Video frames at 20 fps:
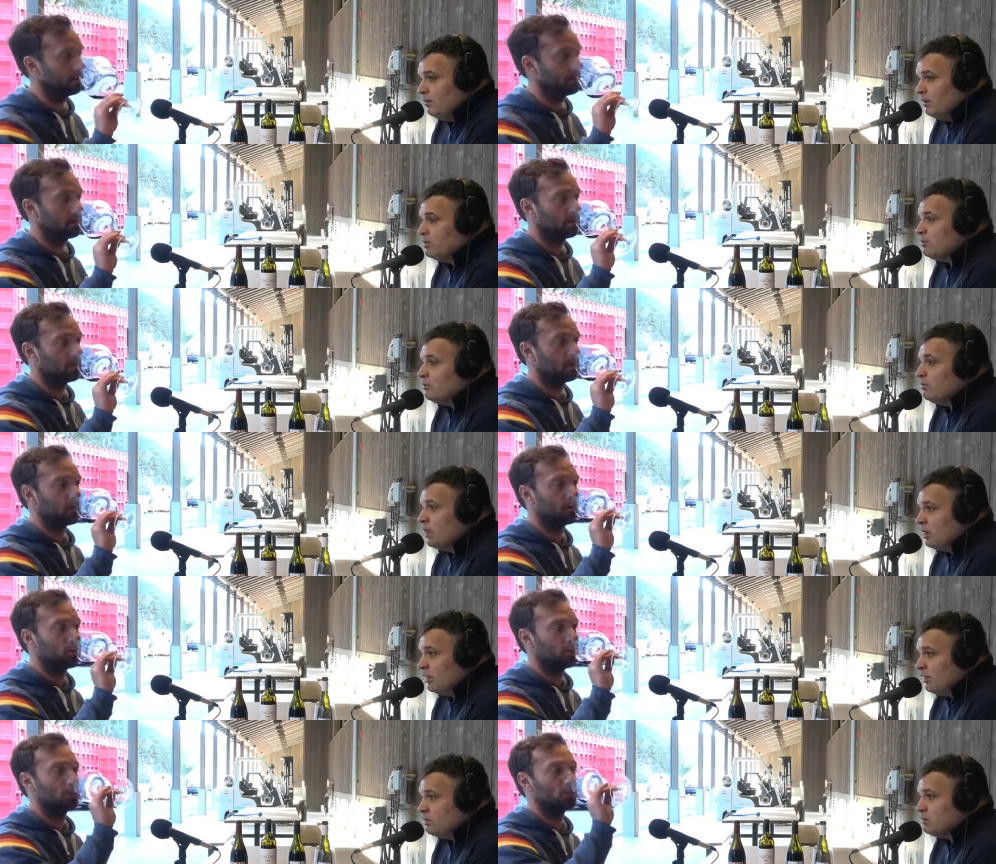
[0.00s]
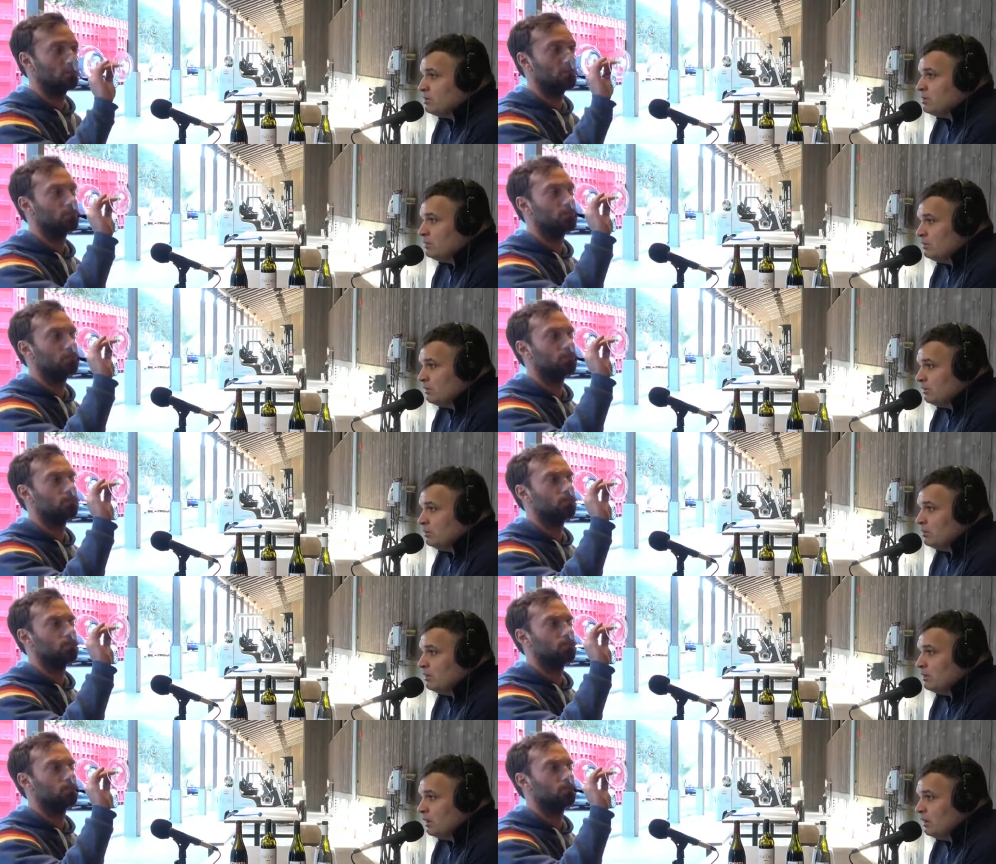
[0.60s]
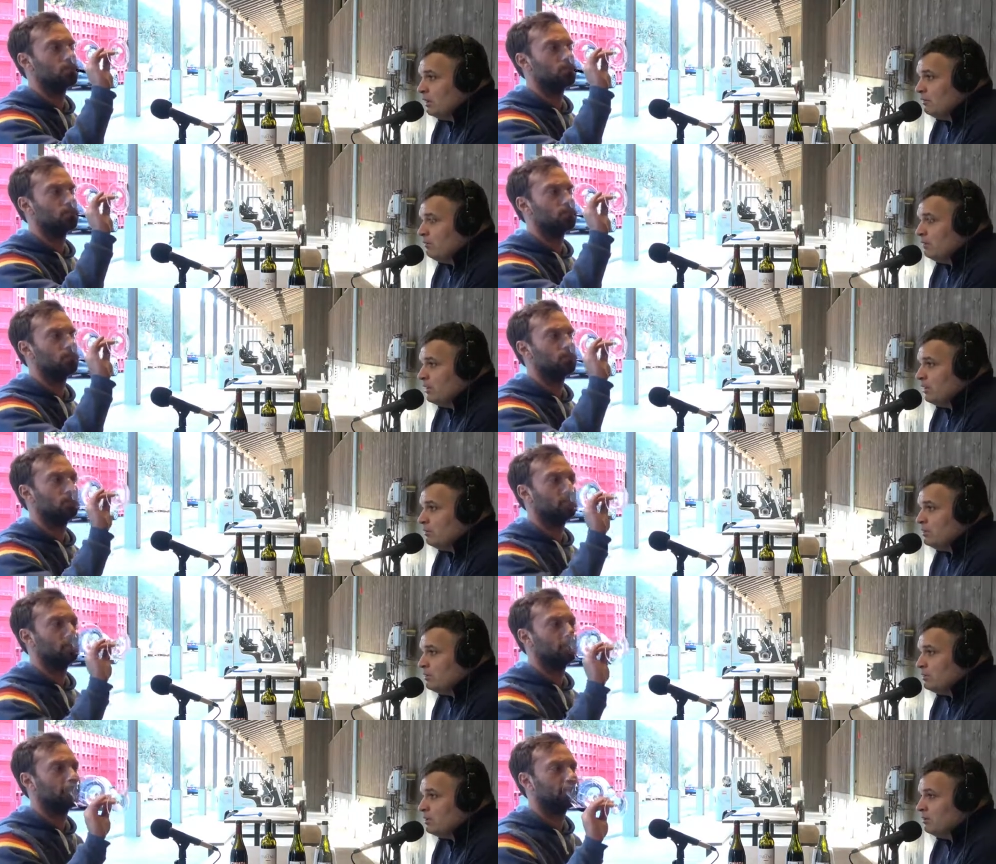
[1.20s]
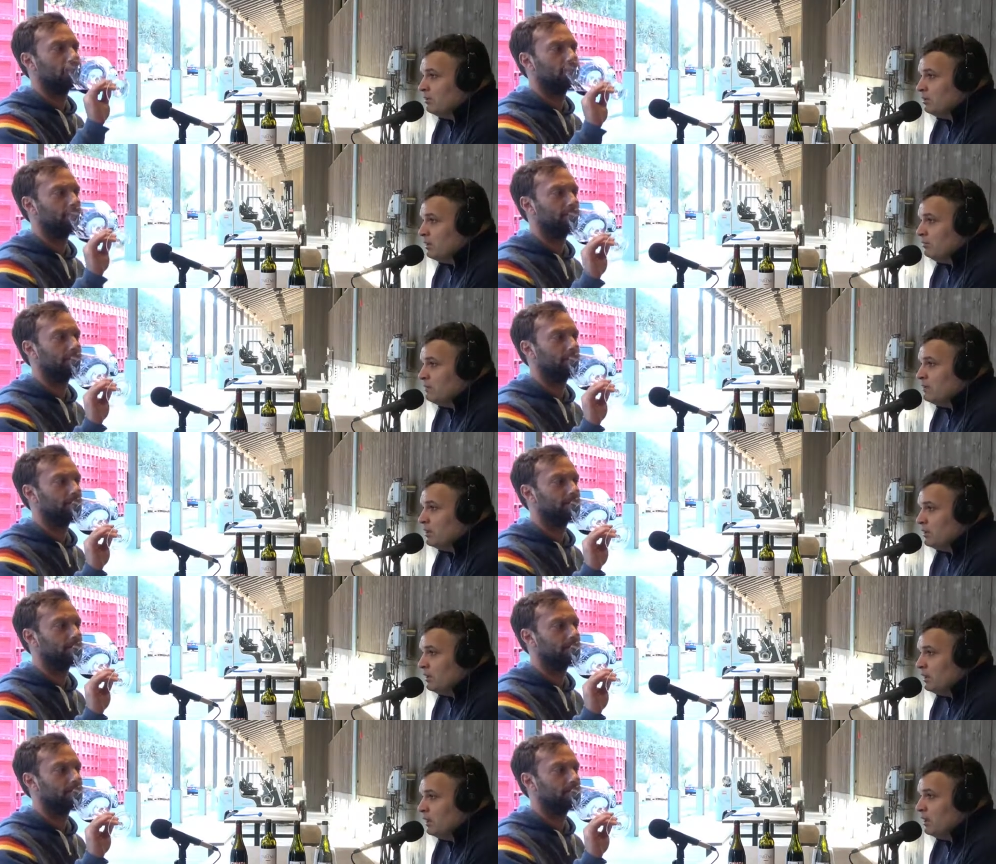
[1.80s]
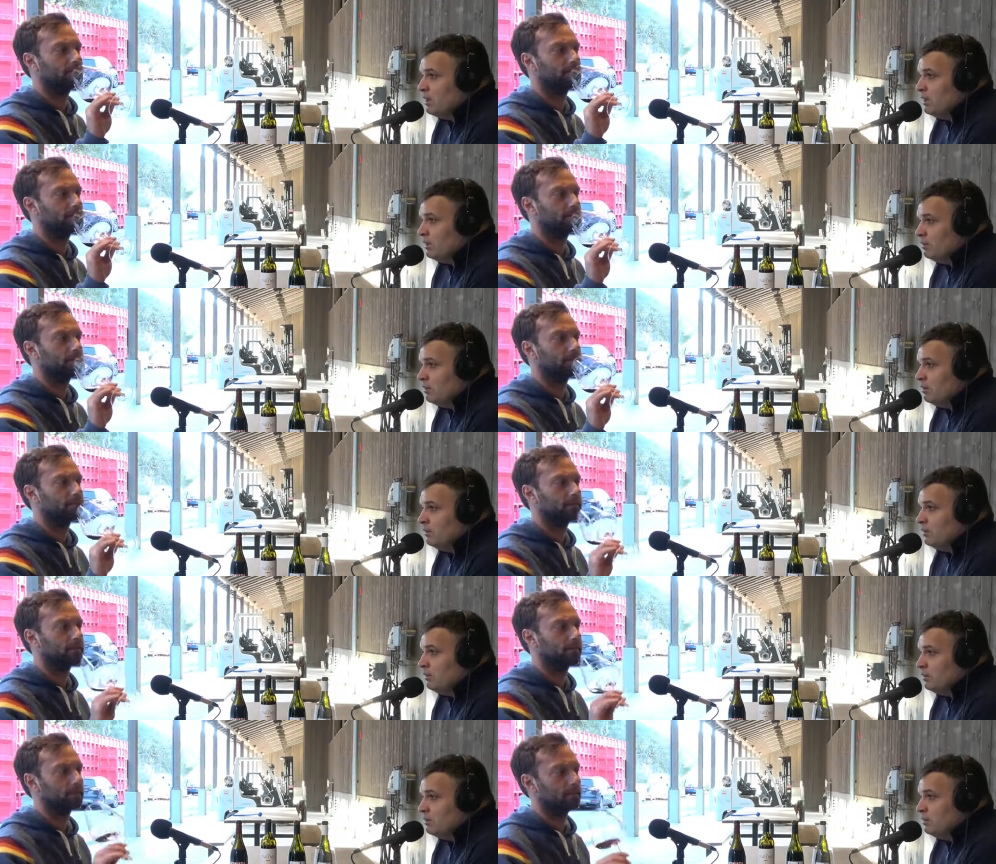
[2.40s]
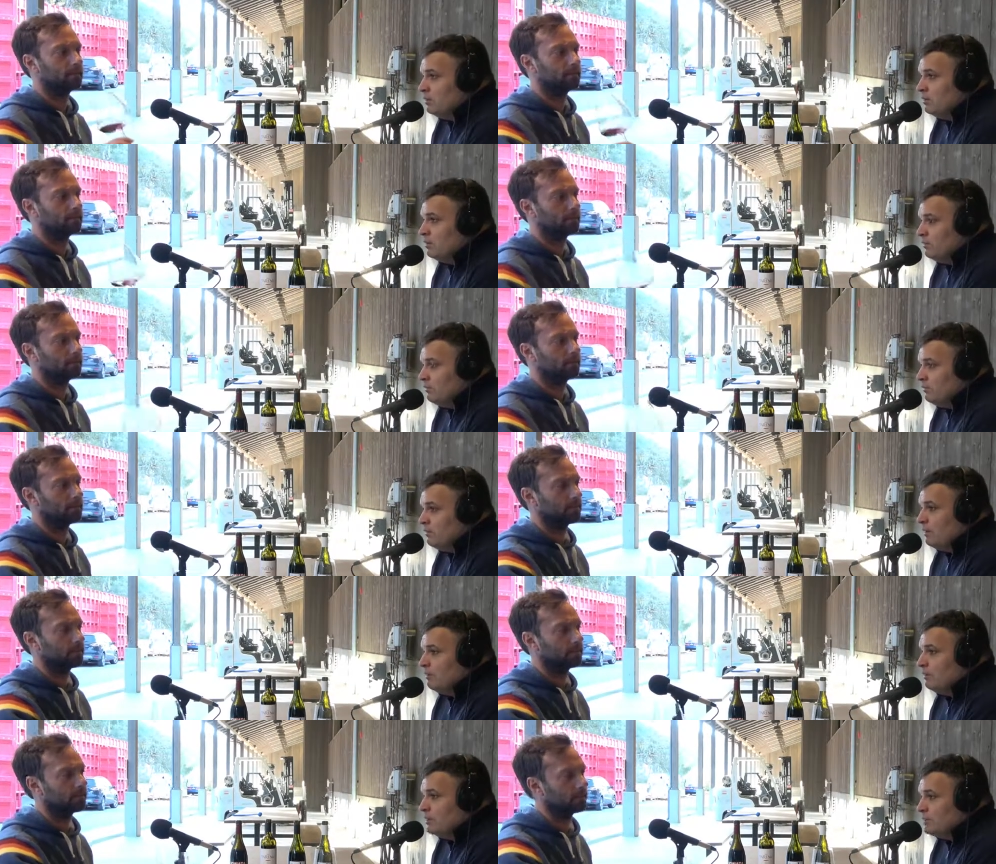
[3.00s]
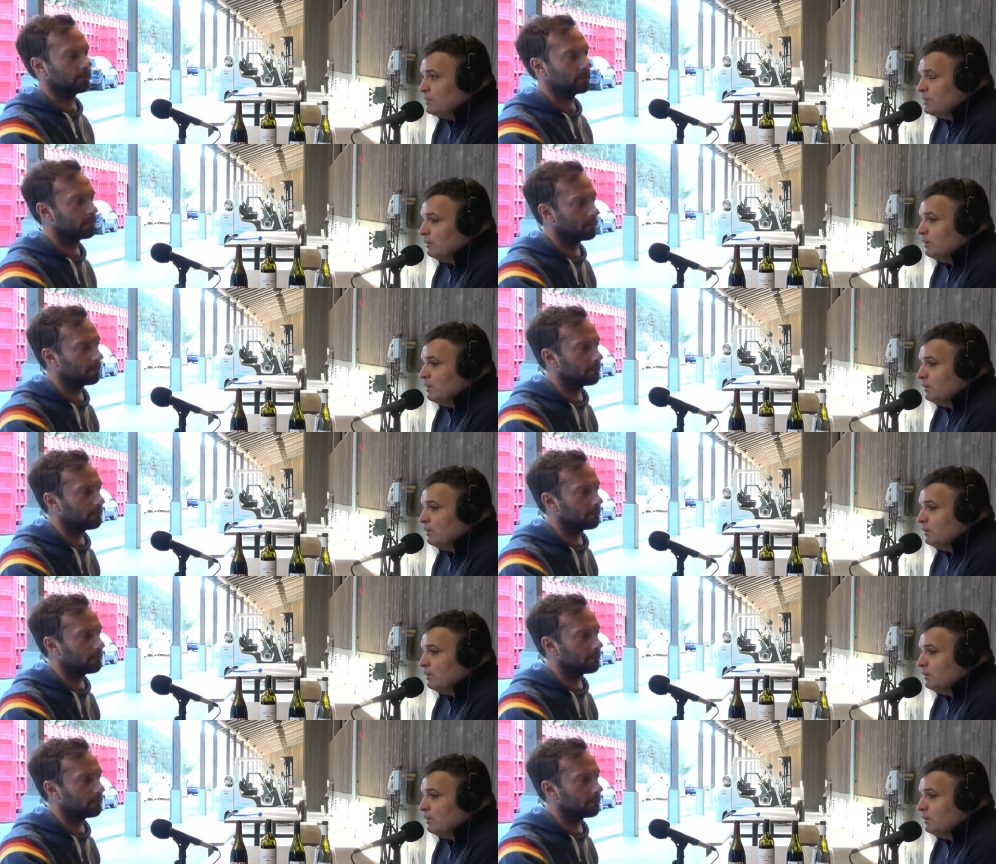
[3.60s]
Speaker 1: went to Rockhurst. Uh, family still lives in. Uh, family still